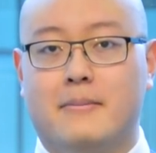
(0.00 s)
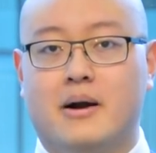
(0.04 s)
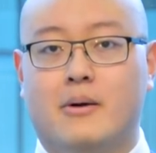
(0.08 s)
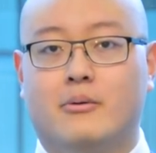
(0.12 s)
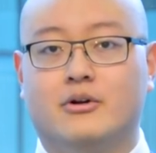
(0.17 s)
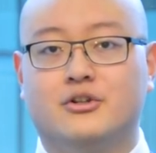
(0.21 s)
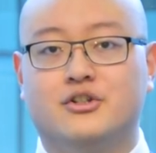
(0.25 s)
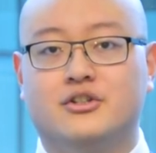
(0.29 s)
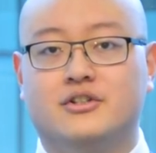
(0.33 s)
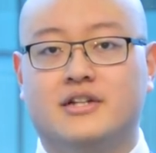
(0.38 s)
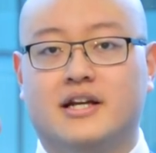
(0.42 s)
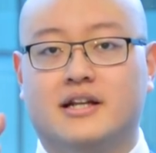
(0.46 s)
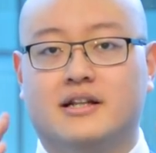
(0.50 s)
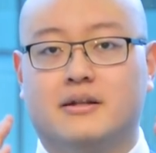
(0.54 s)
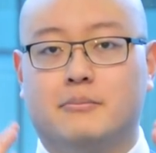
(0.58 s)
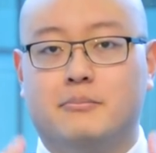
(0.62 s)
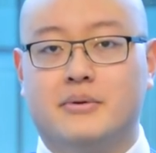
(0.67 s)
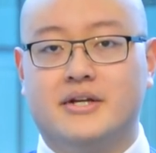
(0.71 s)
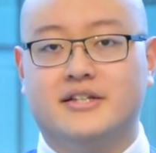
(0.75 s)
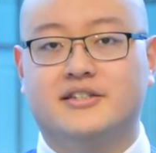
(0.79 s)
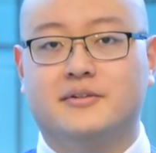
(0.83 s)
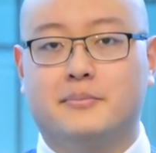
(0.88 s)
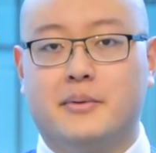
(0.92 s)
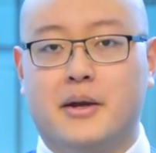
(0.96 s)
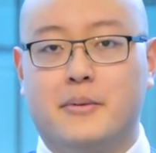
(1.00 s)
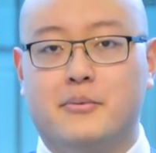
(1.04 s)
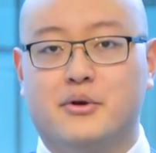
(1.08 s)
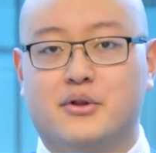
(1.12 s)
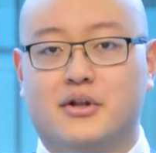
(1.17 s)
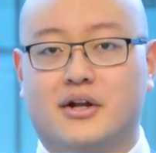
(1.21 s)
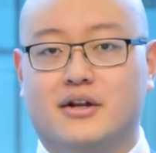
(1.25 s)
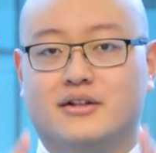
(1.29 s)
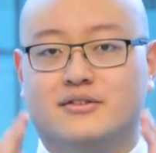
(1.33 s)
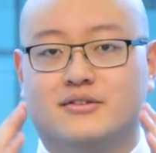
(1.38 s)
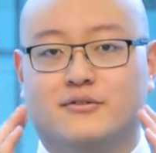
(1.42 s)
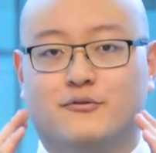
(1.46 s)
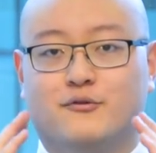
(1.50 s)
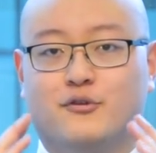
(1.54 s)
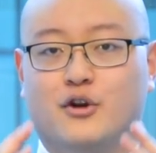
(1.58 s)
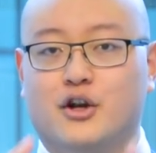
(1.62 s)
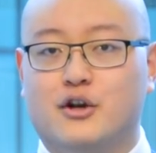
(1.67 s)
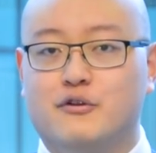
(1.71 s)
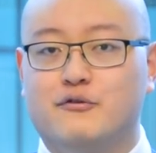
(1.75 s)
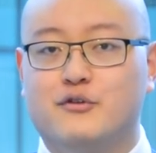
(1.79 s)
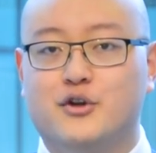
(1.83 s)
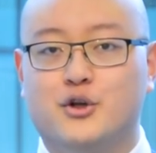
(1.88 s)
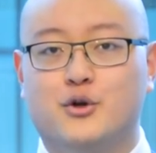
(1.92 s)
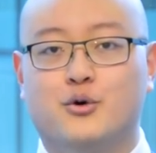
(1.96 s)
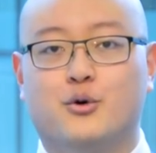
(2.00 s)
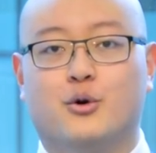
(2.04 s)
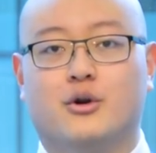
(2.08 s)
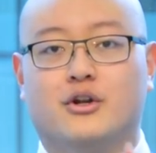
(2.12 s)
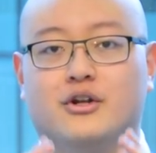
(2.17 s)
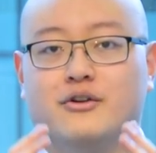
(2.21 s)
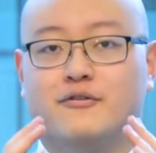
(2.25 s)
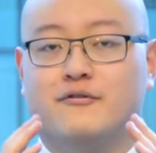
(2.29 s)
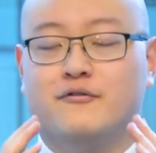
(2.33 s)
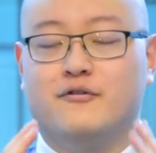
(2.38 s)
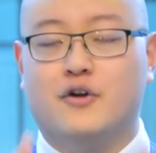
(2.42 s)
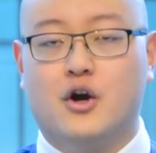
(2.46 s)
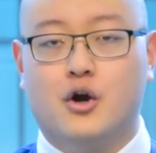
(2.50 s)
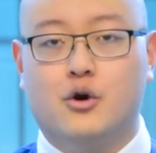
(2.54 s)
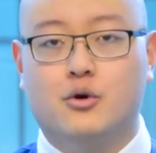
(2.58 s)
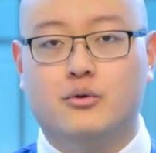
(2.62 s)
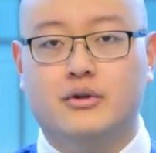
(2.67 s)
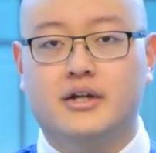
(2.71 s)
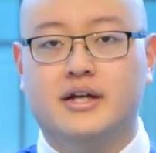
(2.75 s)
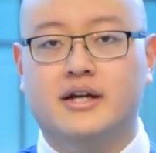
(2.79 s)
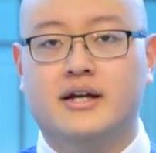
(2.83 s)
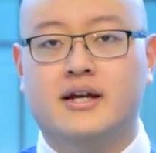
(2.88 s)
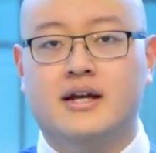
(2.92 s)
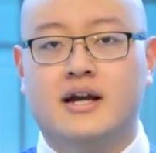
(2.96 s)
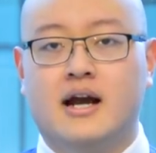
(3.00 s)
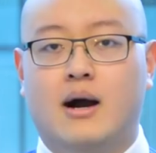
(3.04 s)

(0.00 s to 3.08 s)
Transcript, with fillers: I want you to take the piece of paper that's in front of you or your phone.